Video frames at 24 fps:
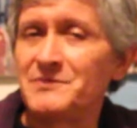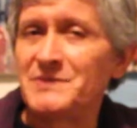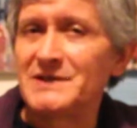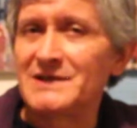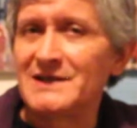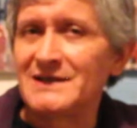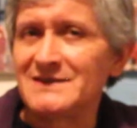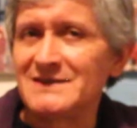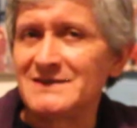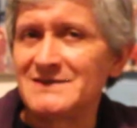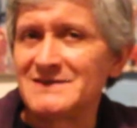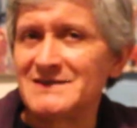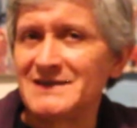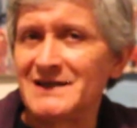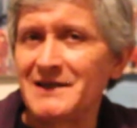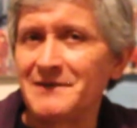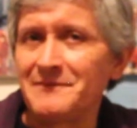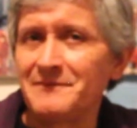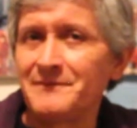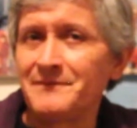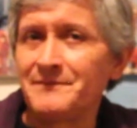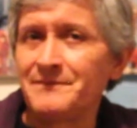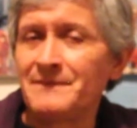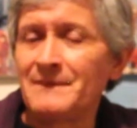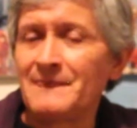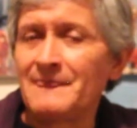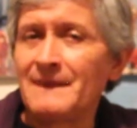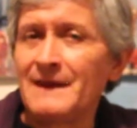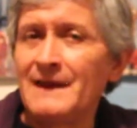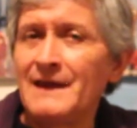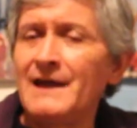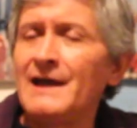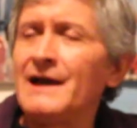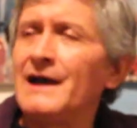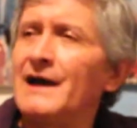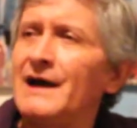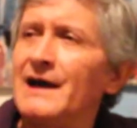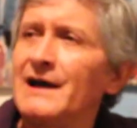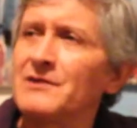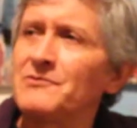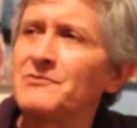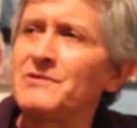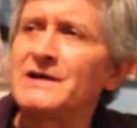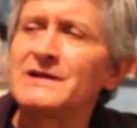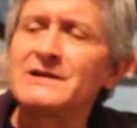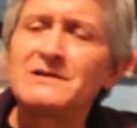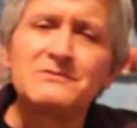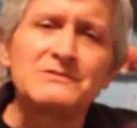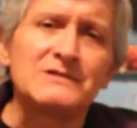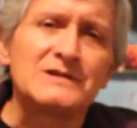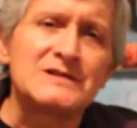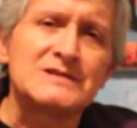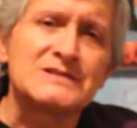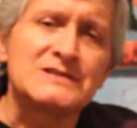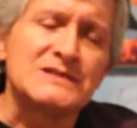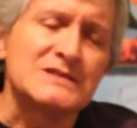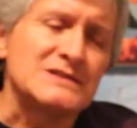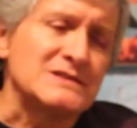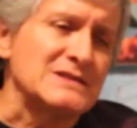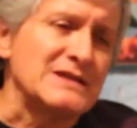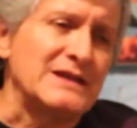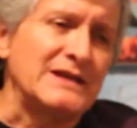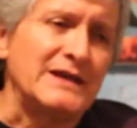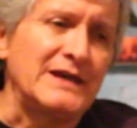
it at the time. And what it was is,